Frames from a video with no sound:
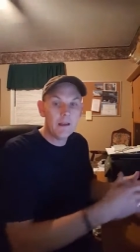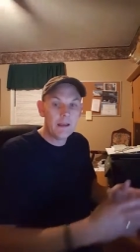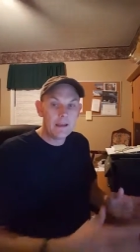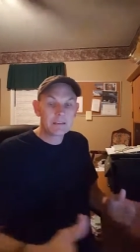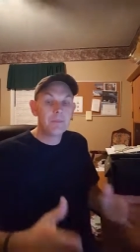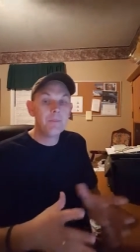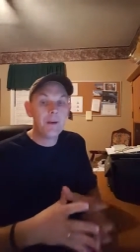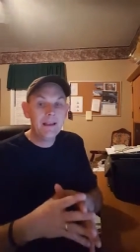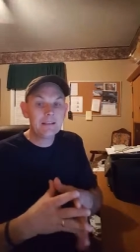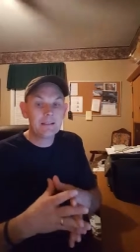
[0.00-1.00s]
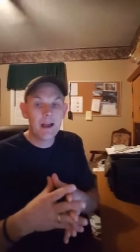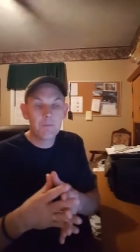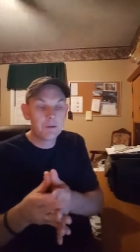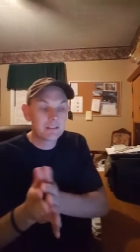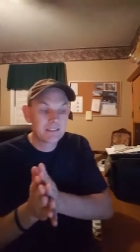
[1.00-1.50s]
It's amazing how
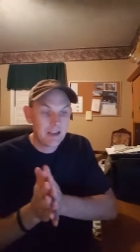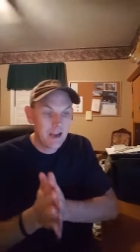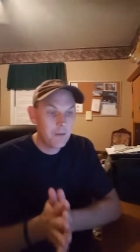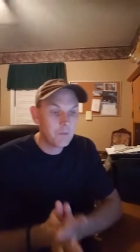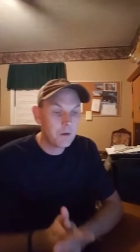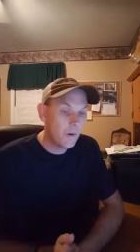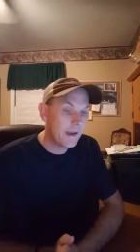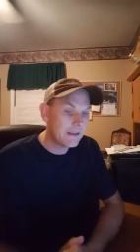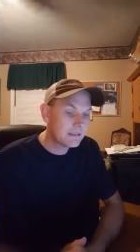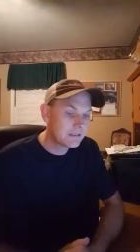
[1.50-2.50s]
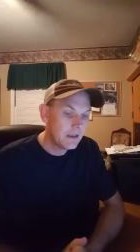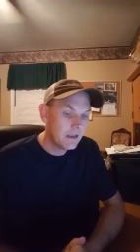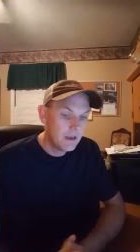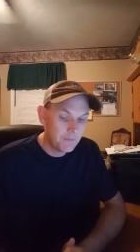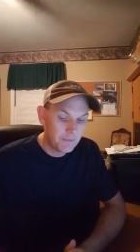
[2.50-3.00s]
much time we waste,
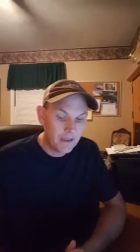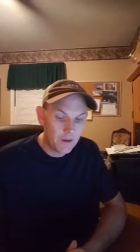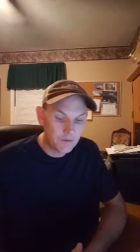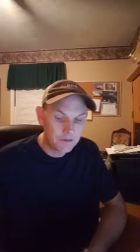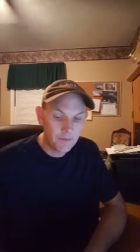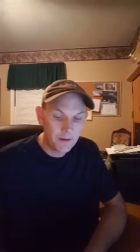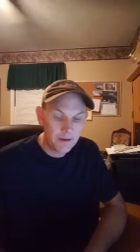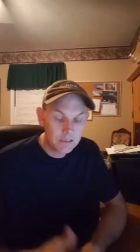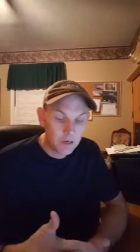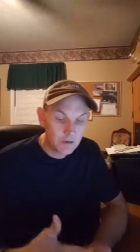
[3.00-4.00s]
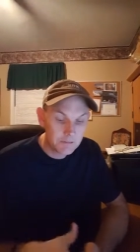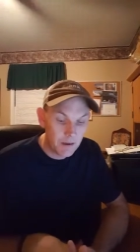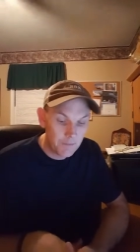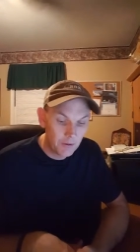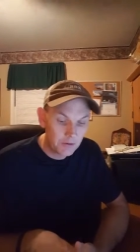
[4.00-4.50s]
but yet when somebody talks
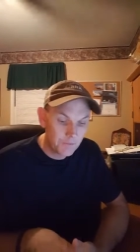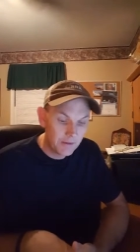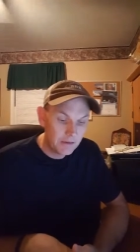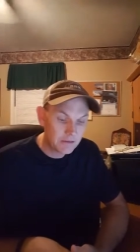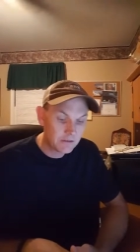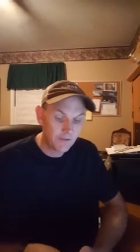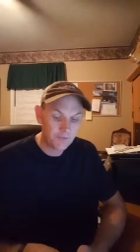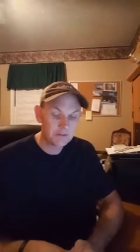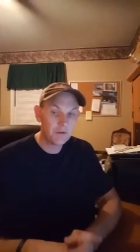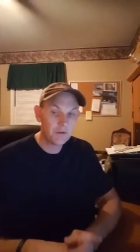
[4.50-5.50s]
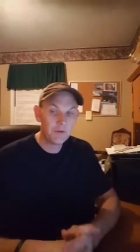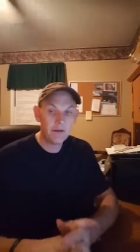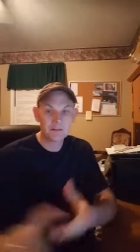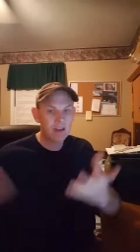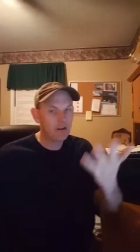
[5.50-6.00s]
about building a business, the first thing you hear is, I don't